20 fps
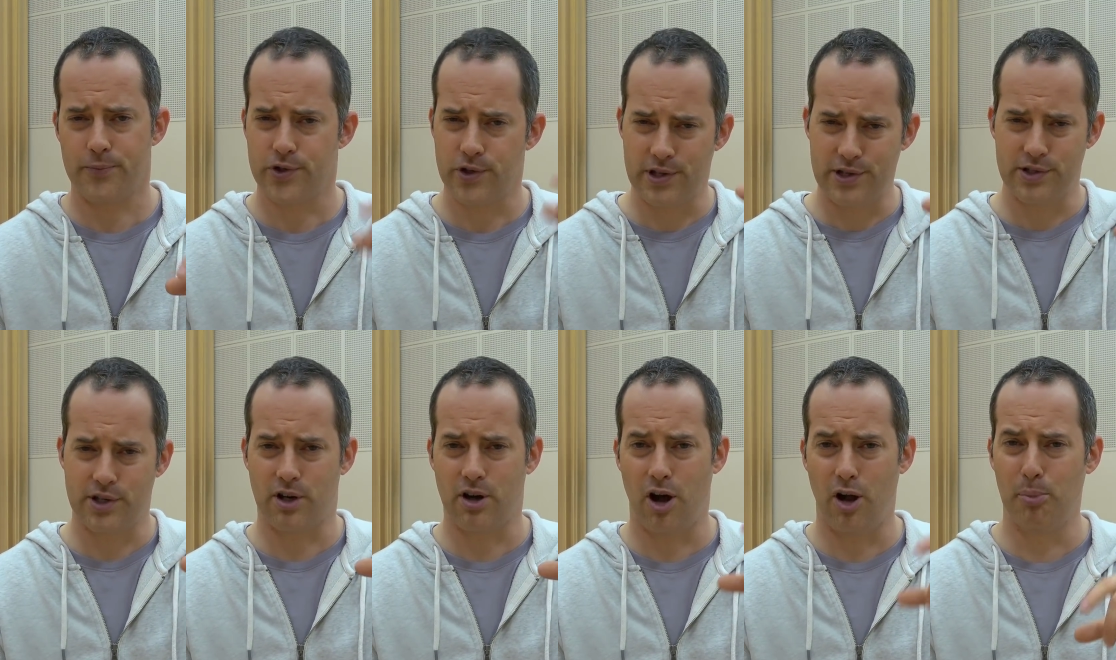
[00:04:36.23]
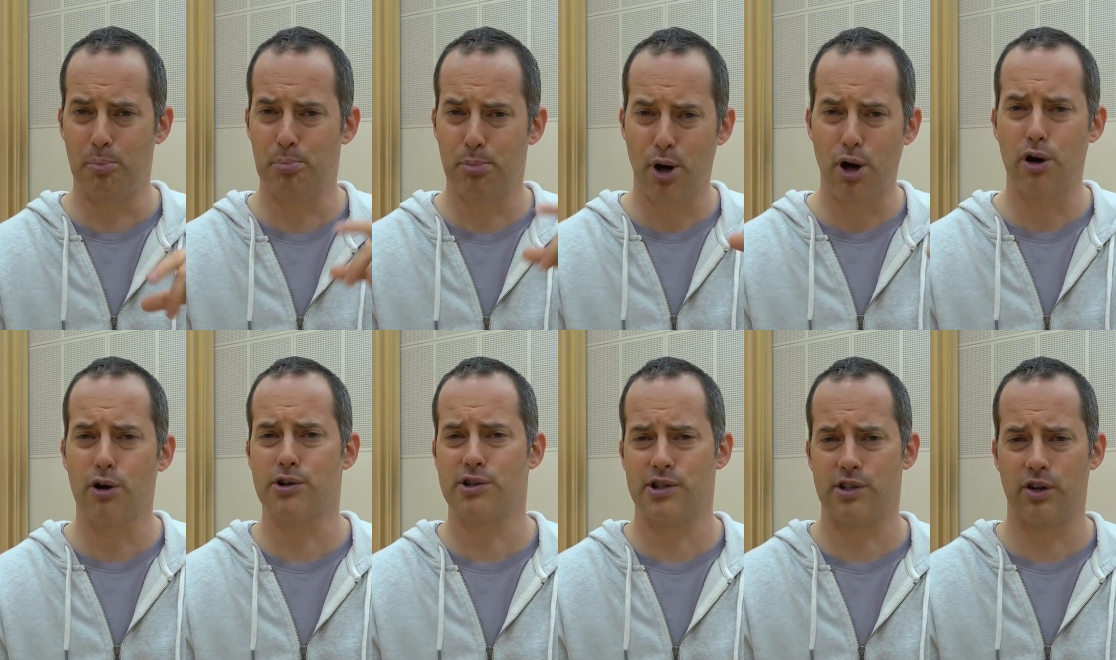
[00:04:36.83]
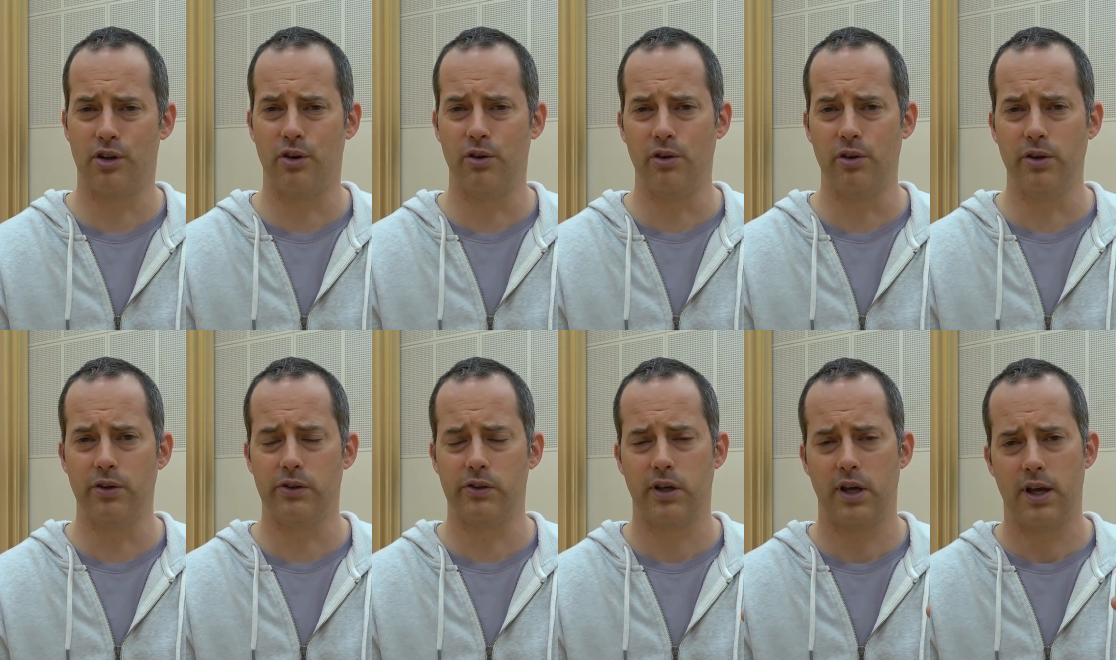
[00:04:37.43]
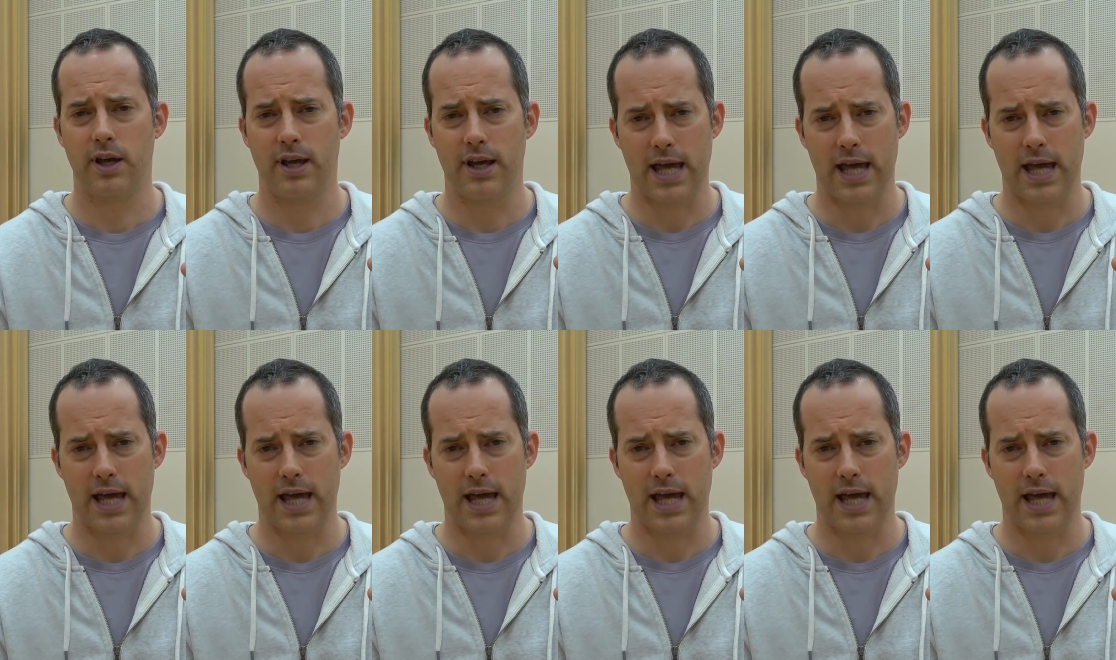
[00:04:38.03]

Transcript: So these are called personals